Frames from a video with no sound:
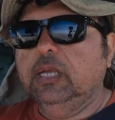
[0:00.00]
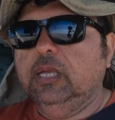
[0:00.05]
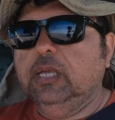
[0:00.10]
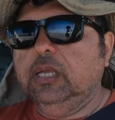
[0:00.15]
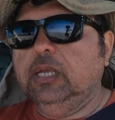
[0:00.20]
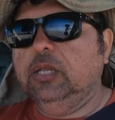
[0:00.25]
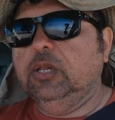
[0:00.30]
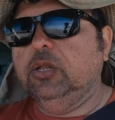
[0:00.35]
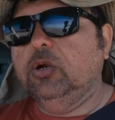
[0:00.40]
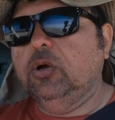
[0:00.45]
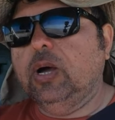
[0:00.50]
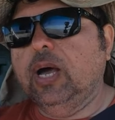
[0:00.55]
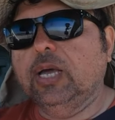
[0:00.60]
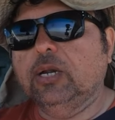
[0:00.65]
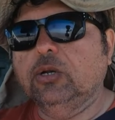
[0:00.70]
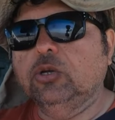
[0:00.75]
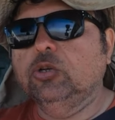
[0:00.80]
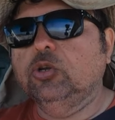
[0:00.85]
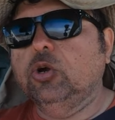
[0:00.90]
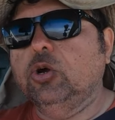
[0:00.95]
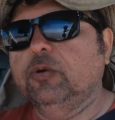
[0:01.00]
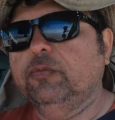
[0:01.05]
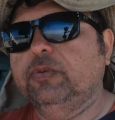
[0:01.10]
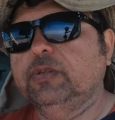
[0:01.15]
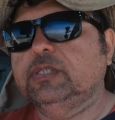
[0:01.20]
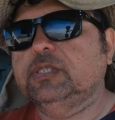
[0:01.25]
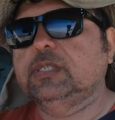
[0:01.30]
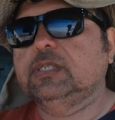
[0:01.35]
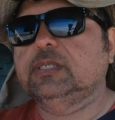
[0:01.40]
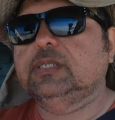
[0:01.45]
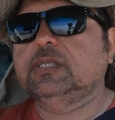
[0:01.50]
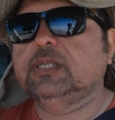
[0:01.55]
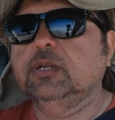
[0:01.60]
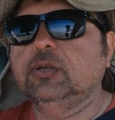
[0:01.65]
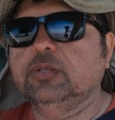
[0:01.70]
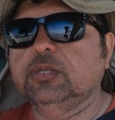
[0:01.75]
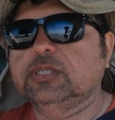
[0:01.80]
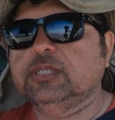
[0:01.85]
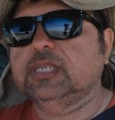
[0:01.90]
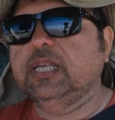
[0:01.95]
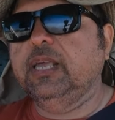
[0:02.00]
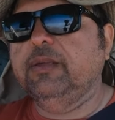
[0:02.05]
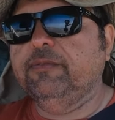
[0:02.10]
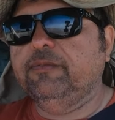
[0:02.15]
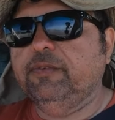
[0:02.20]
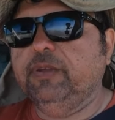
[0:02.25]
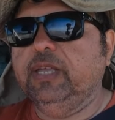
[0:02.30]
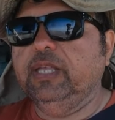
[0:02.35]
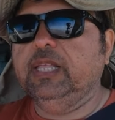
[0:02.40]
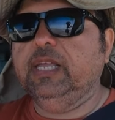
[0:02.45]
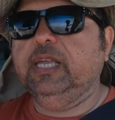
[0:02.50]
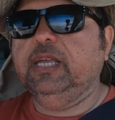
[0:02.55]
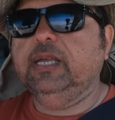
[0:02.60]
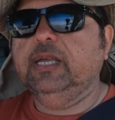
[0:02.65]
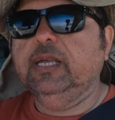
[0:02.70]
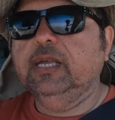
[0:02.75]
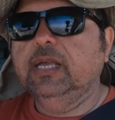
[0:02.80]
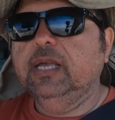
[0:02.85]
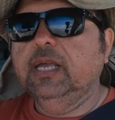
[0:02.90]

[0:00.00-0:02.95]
you know, I don't know if it's still the same feeling.